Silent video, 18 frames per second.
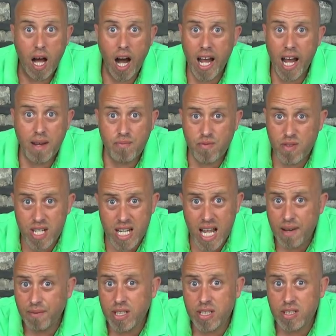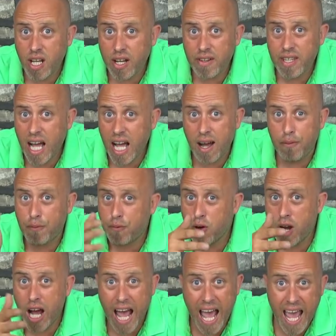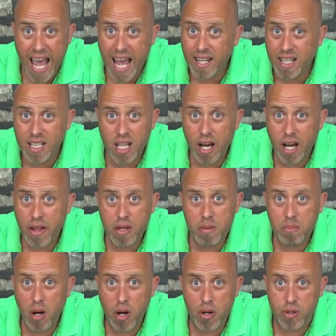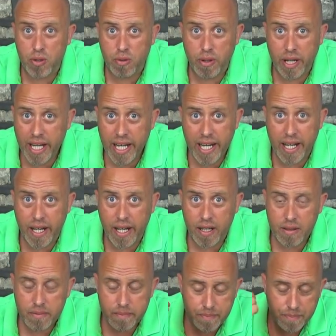I've never done that for any other model here